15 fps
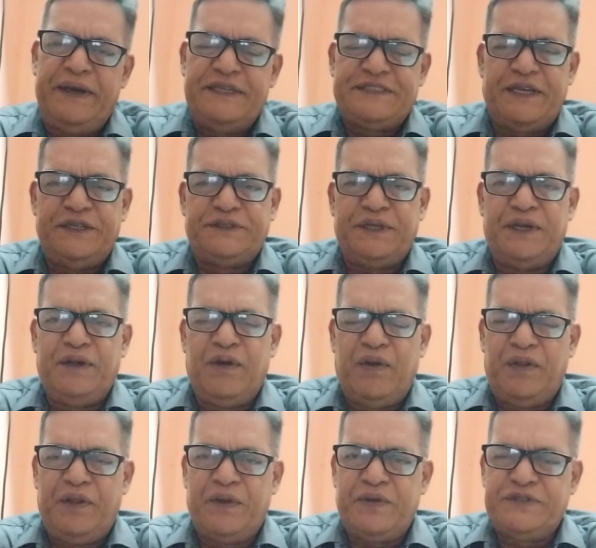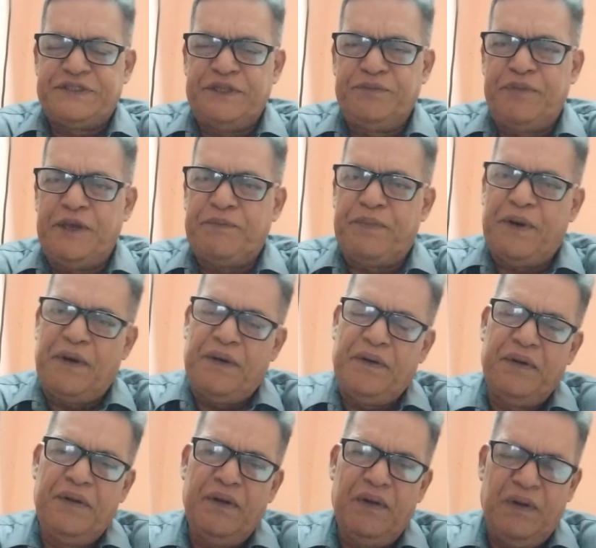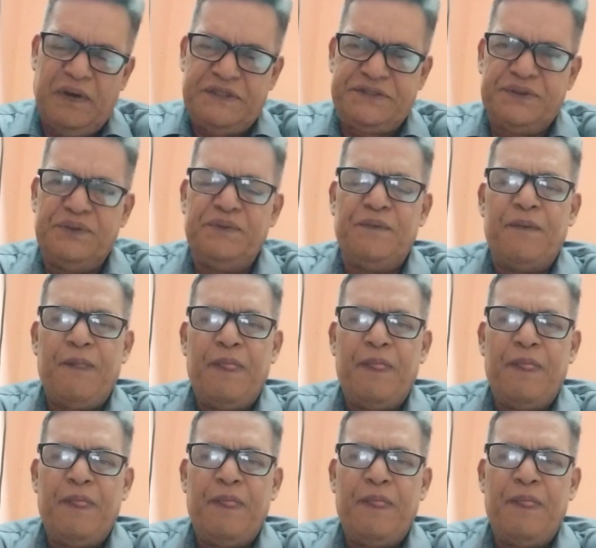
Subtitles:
discussion on the question paper also.